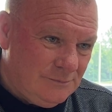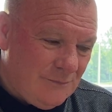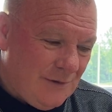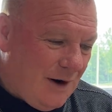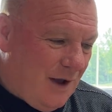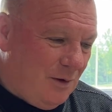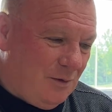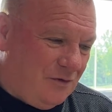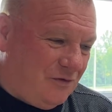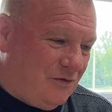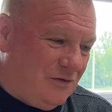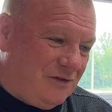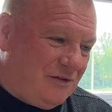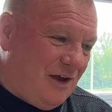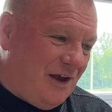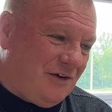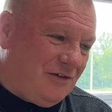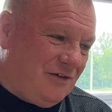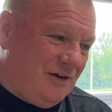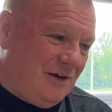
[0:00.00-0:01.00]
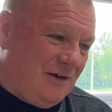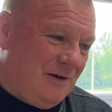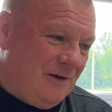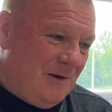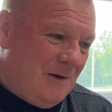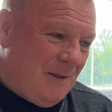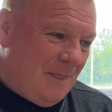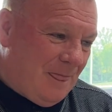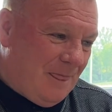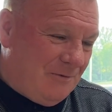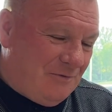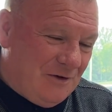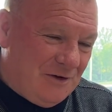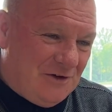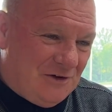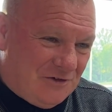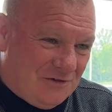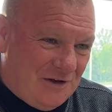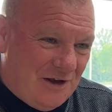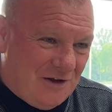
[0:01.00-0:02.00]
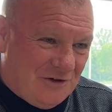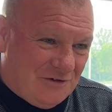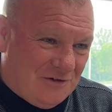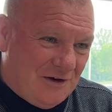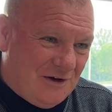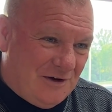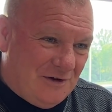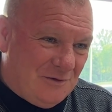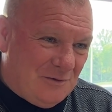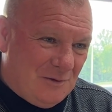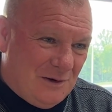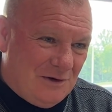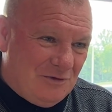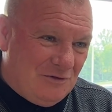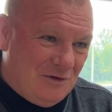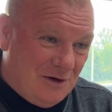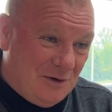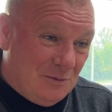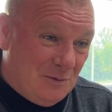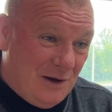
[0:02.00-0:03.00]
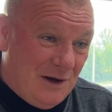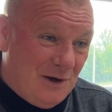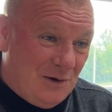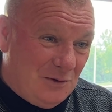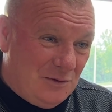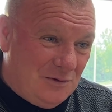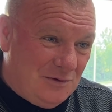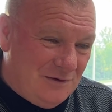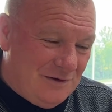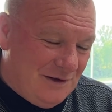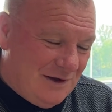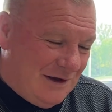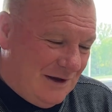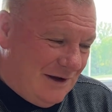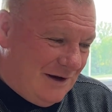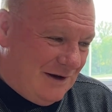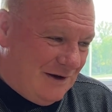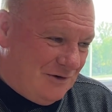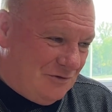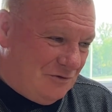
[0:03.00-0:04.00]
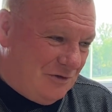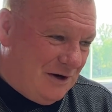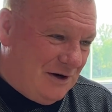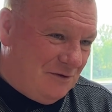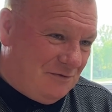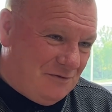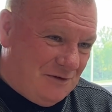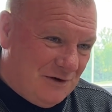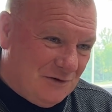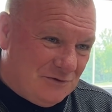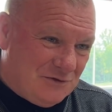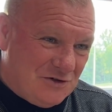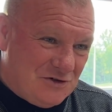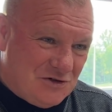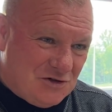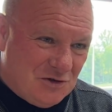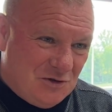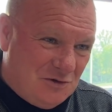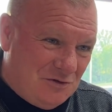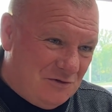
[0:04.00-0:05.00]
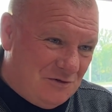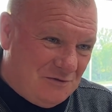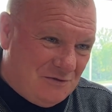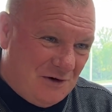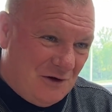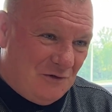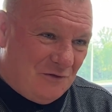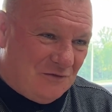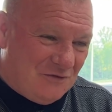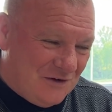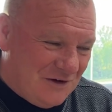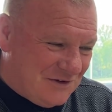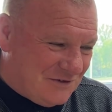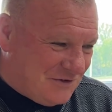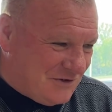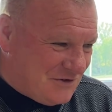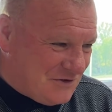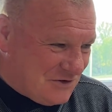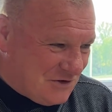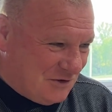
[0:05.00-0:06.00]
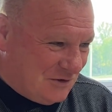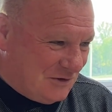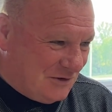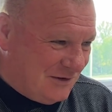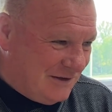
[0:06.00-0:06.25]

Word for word: That was fantastic. The fitness testing went really well. Uh, Reina failed to show, Ravel failed to show.